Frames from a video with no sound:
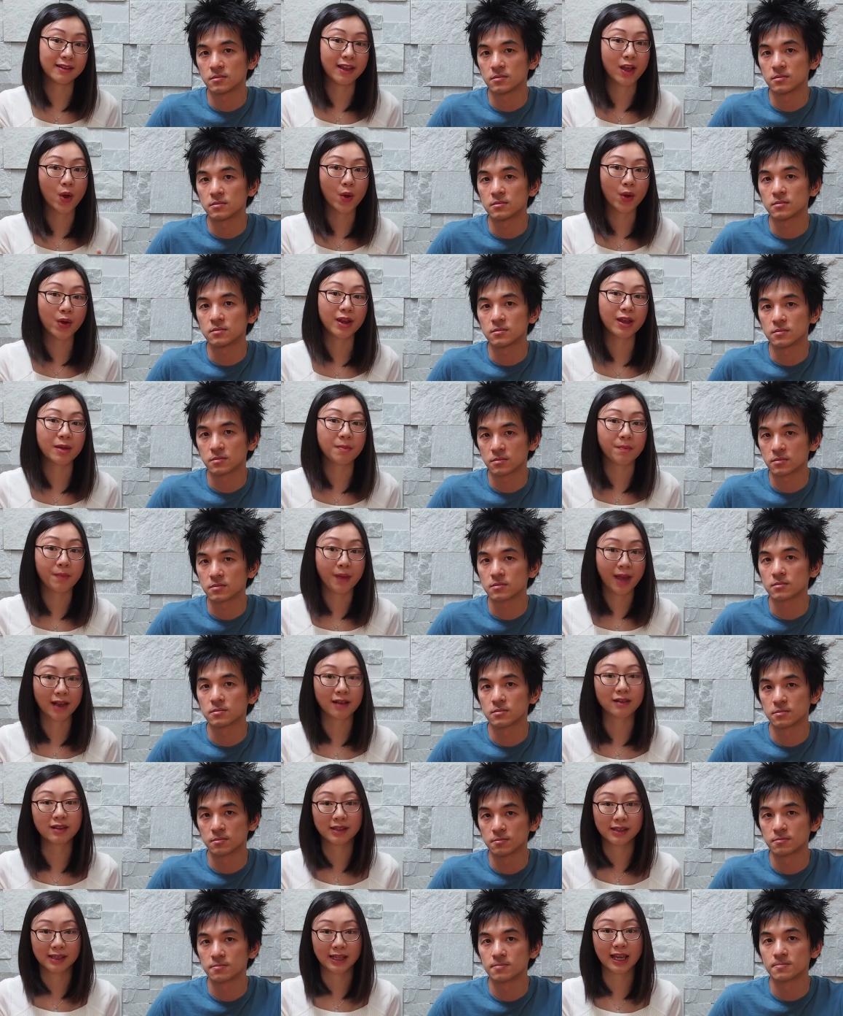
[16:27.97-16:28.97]
Speaker 1: They only
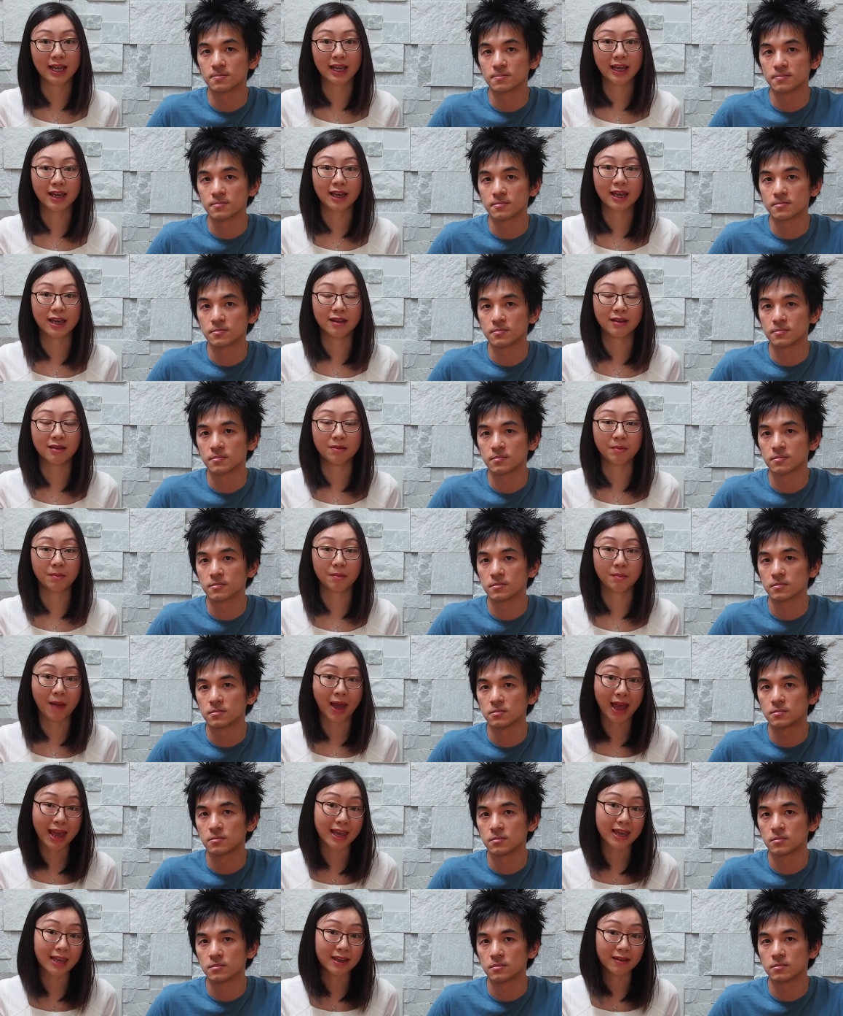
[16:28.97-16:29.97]
pick the tea in
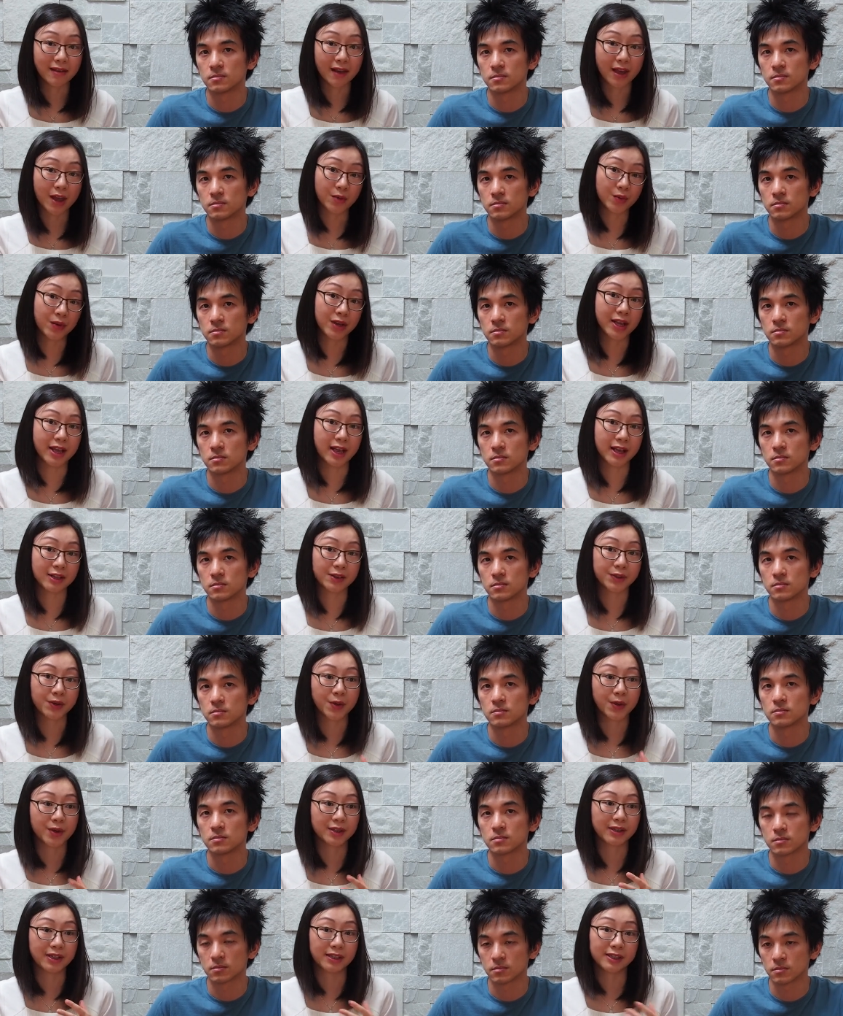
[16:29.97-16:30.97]
May every year.
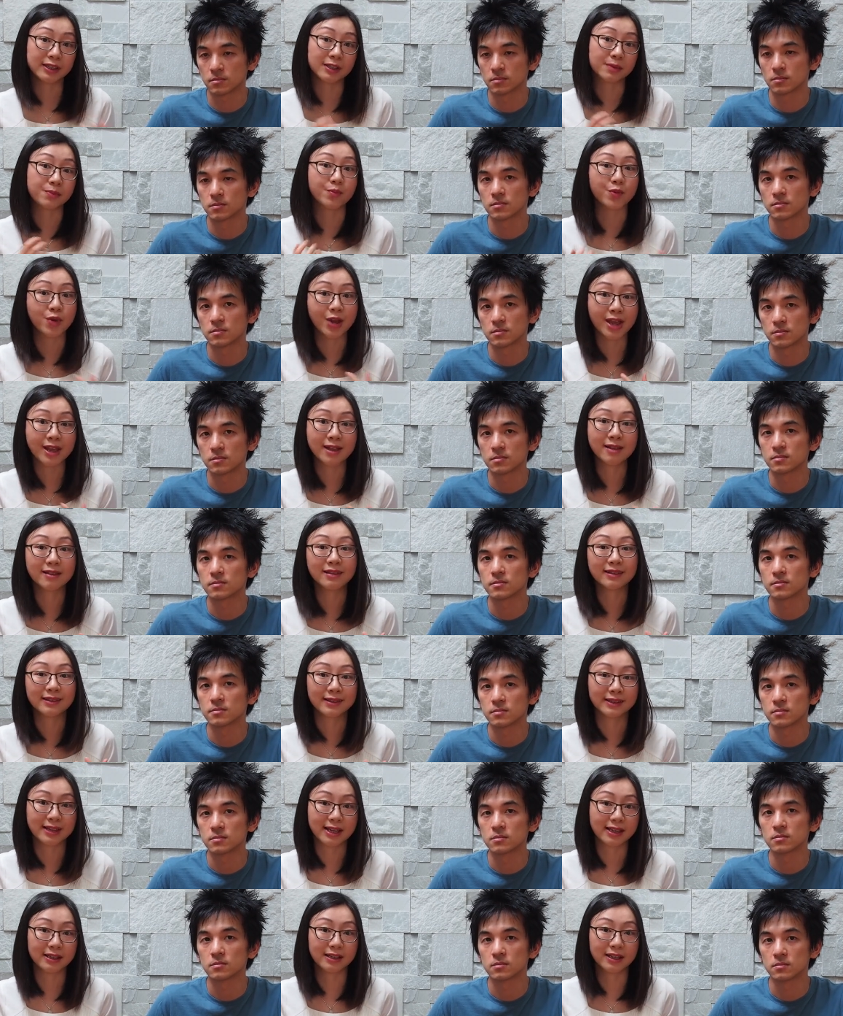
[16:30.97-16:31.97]
So it's a spring
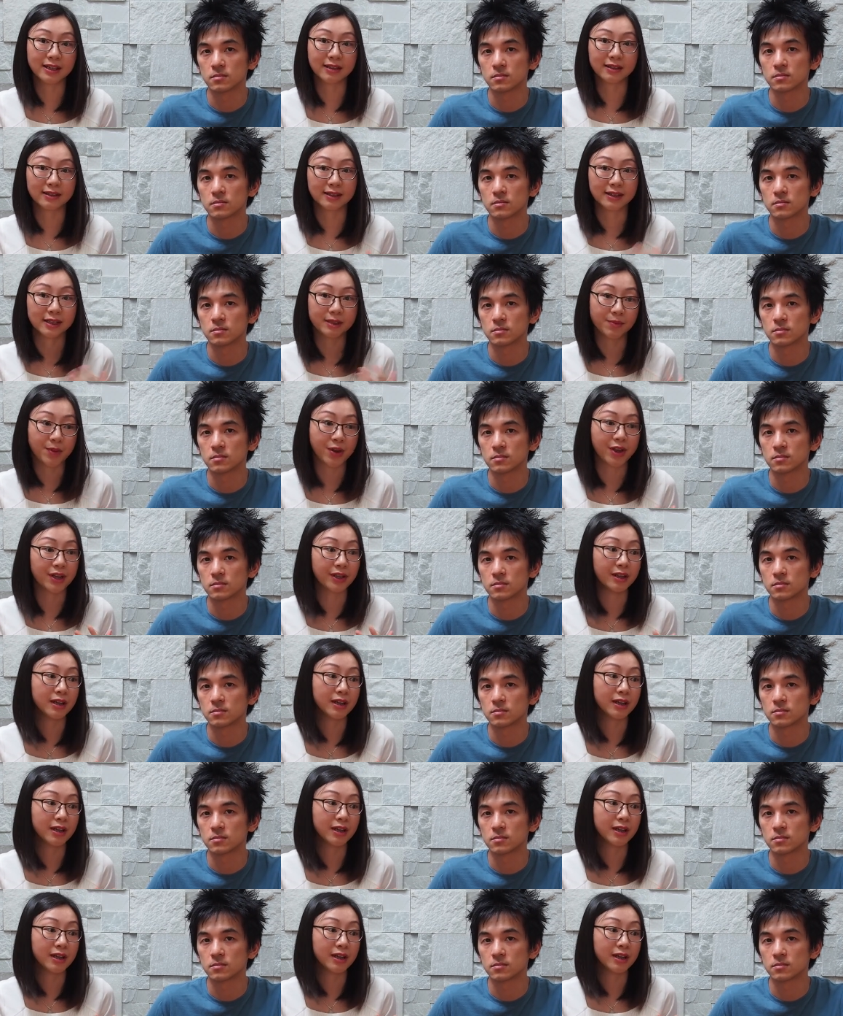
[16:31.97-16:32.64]
season, spring,